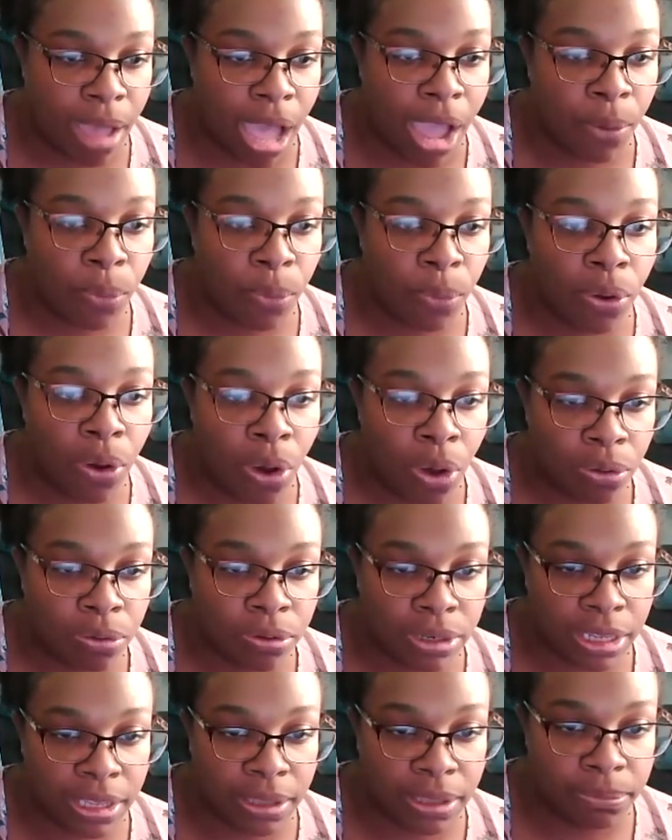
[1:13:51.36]
I will
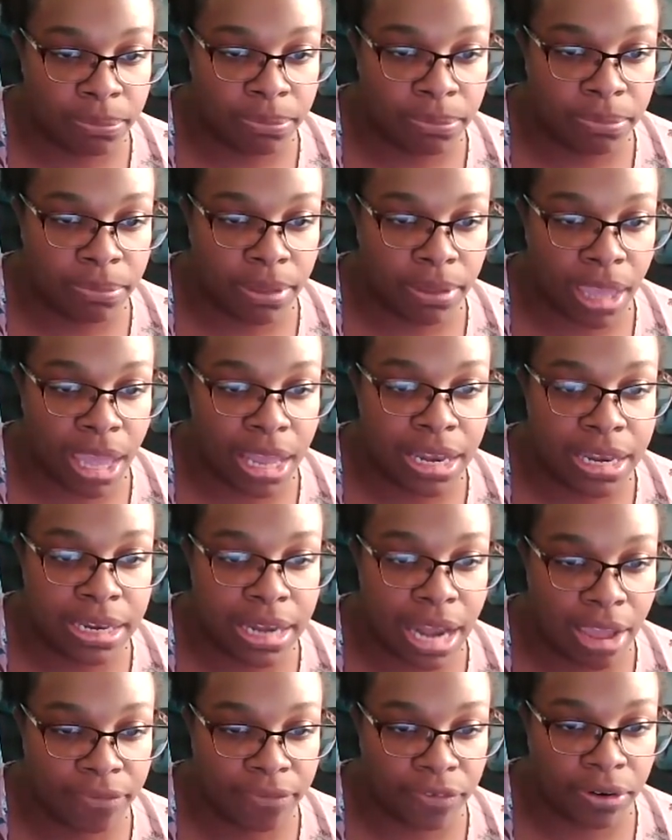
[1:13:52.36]
hold him
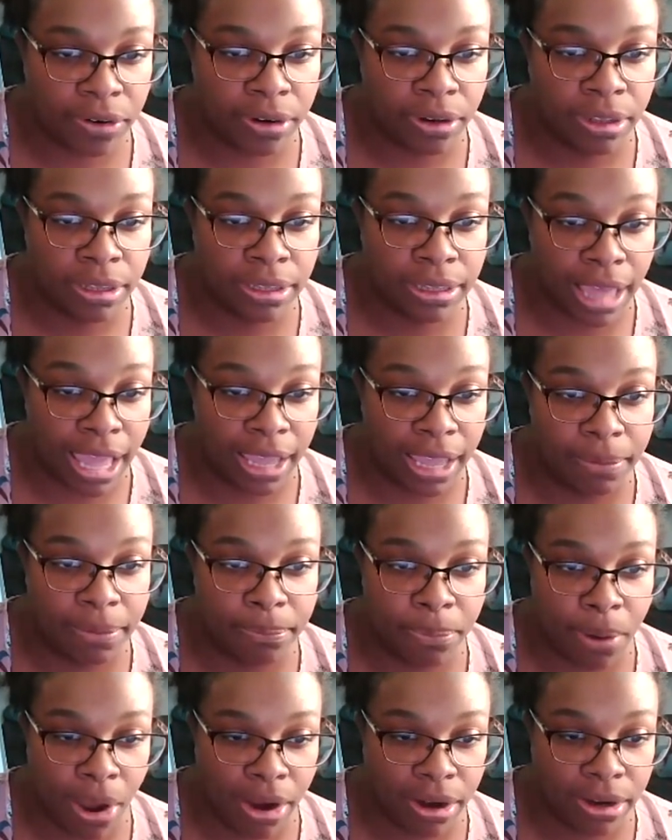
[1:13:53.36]
and never let
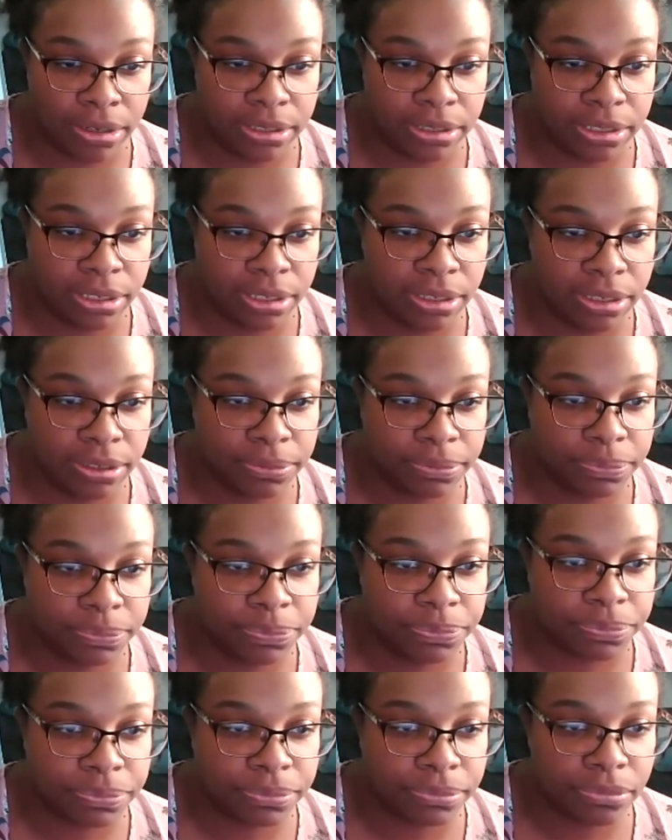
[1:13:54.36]
him part.
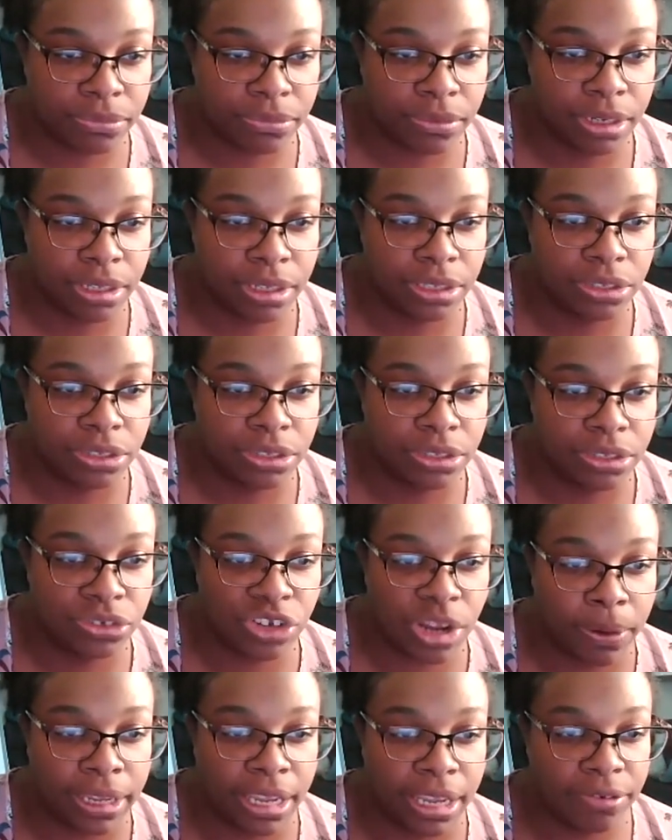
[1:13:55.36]
And
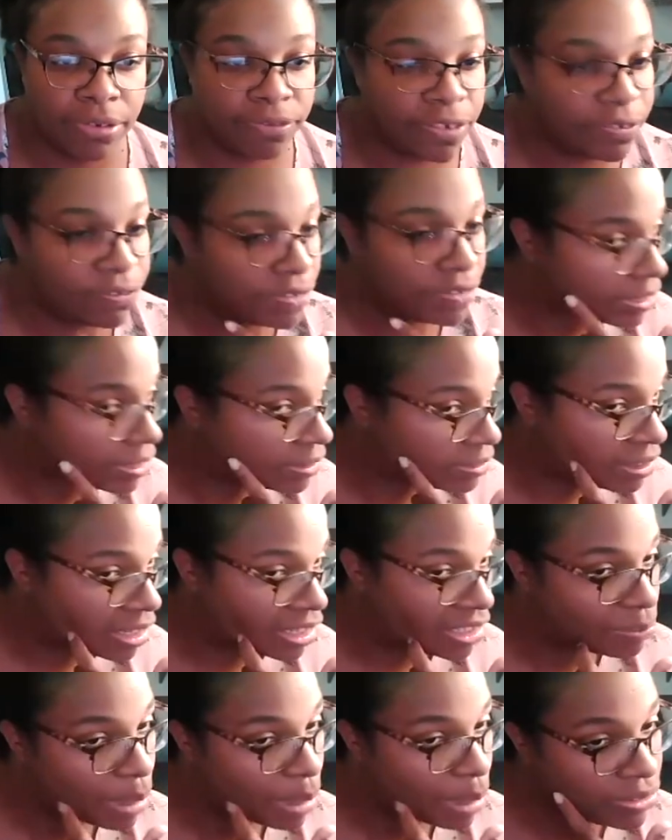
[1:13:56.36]
Shepherd King on
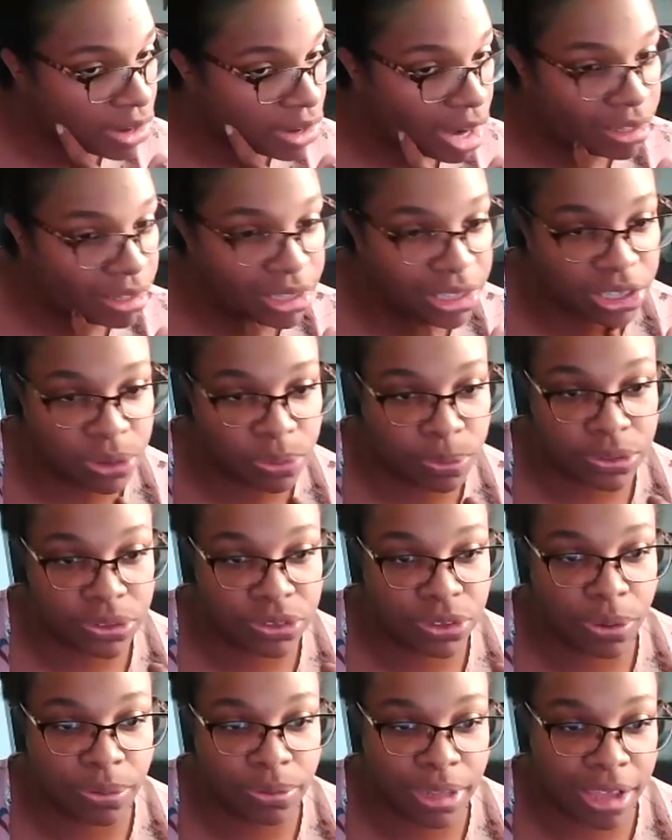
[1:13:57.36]
15 says, My darling, you
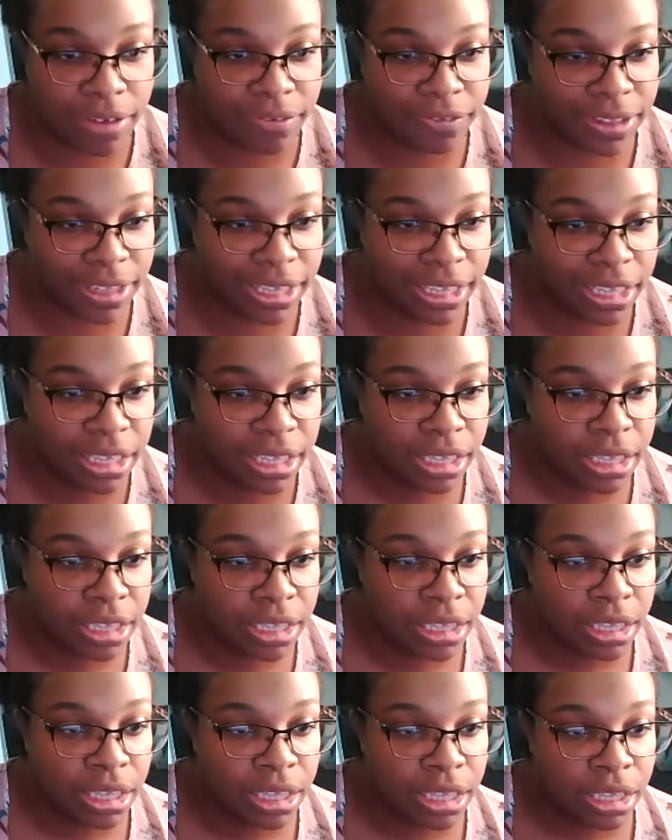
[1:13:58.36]
are so lovely.
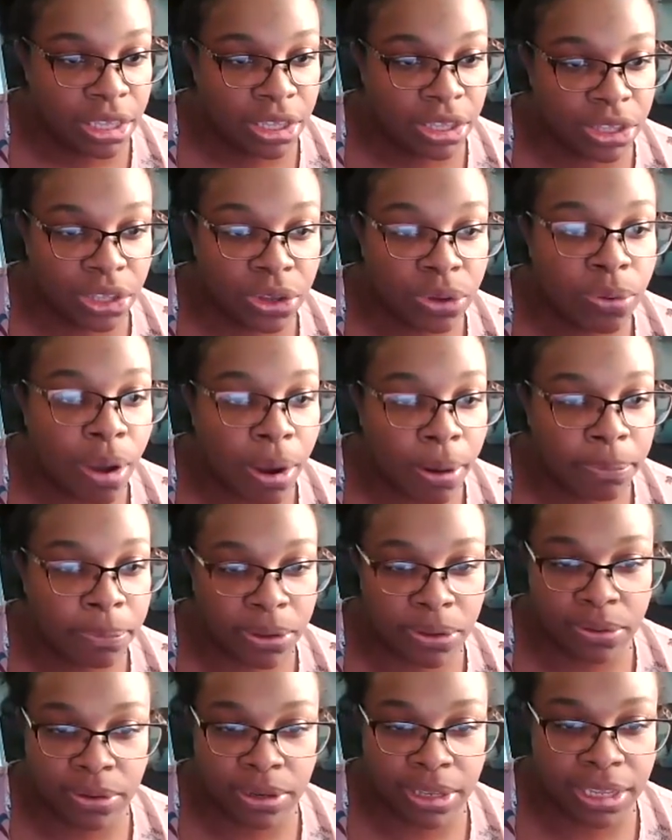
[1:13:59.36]
You are
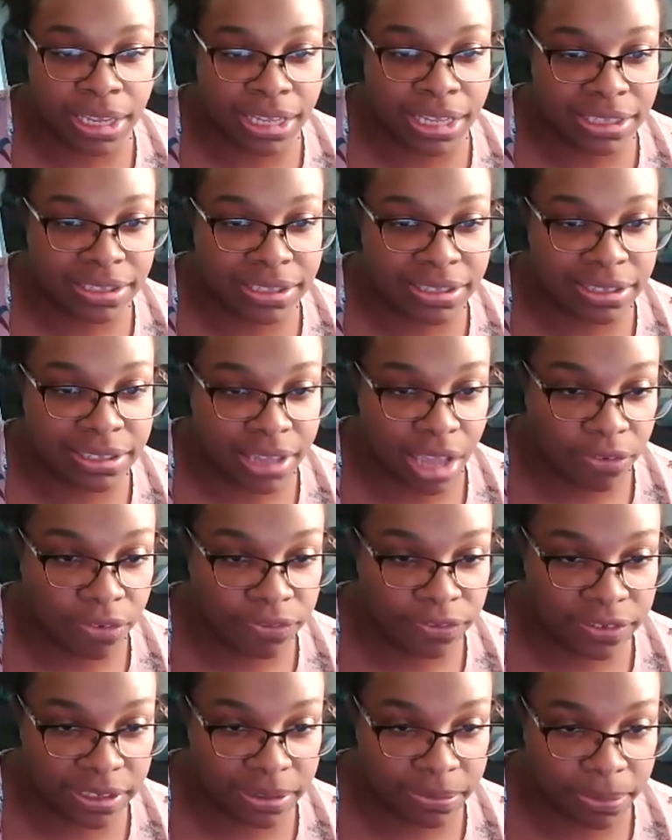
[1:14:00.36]
beauty
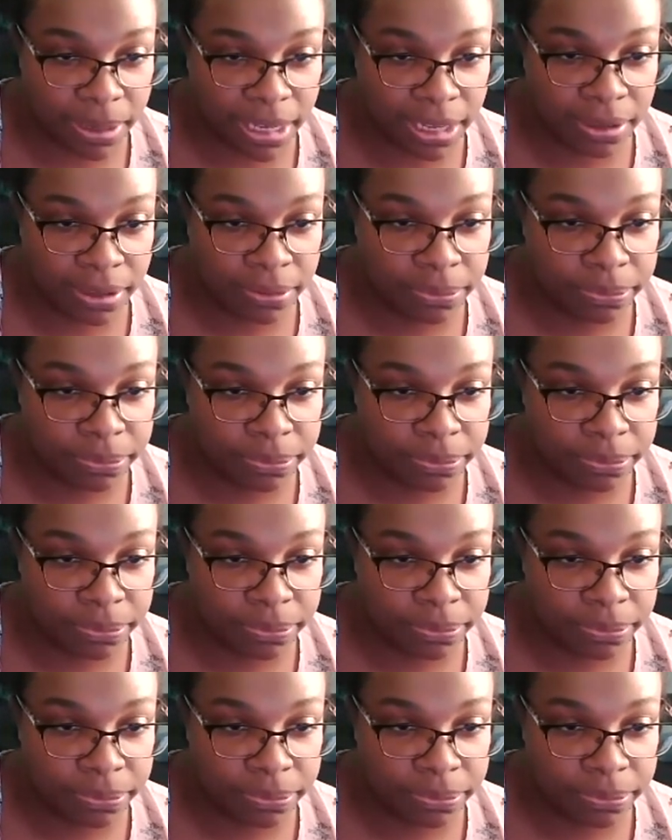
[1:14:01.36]
itself to me.